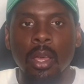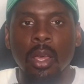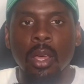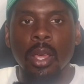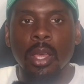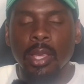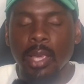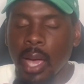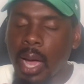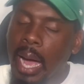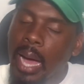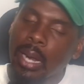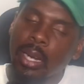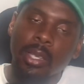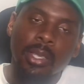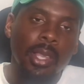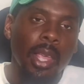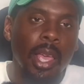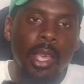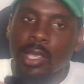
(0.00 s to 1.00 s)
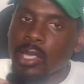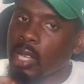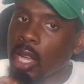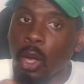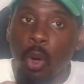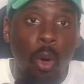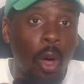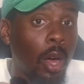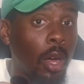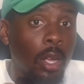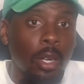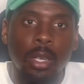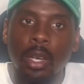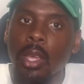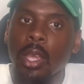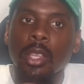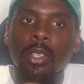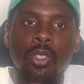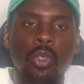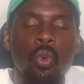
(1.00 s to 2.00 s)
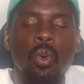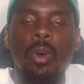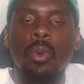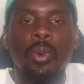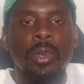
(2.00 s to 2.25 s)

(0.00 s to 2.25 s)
Yeah, I understand Saquon is doing what